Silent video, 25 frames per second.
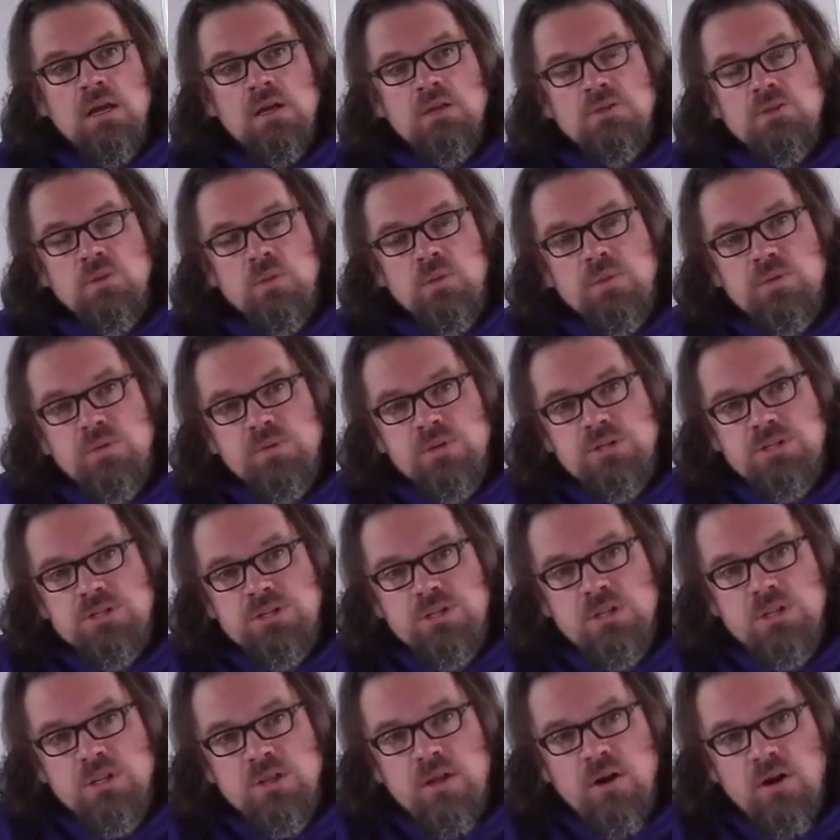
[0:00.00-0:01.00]
So with
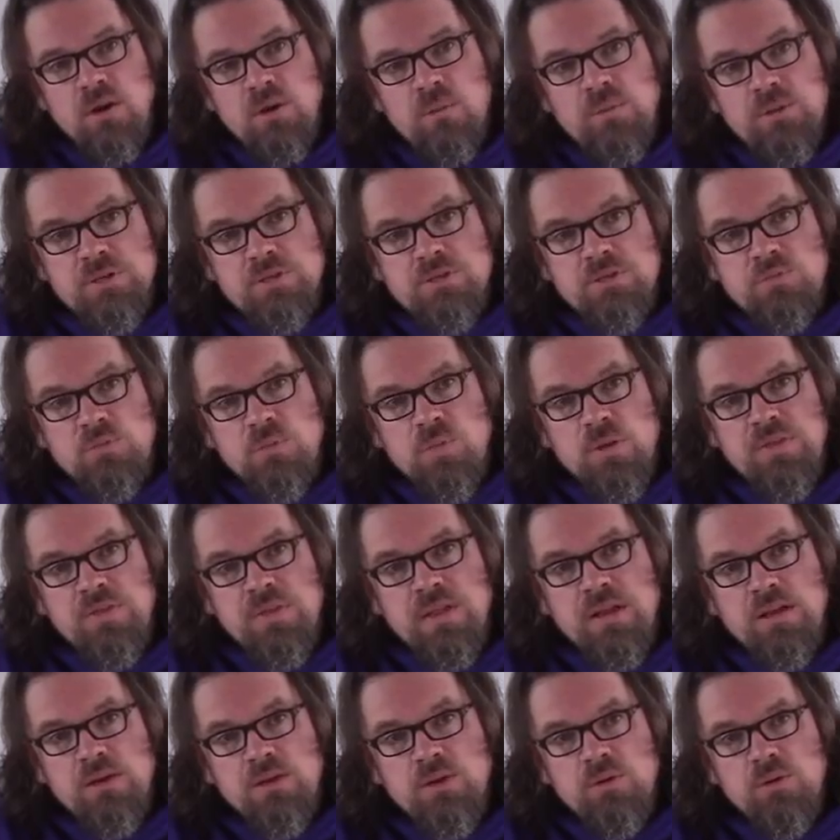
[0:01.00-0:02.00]
Christian therapists, what
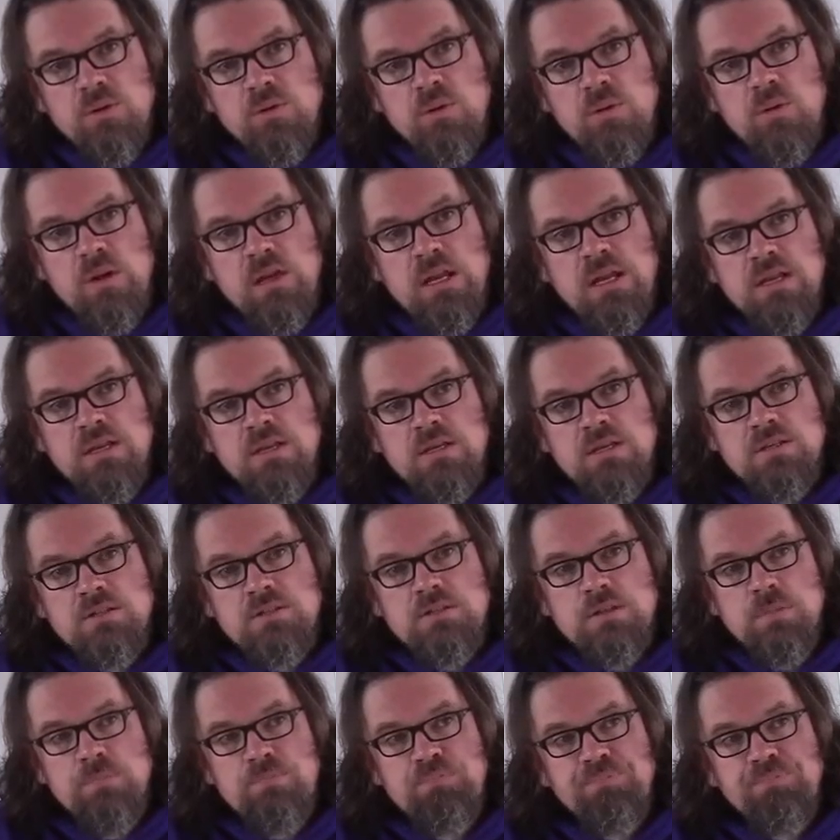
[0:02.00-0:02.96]
they do is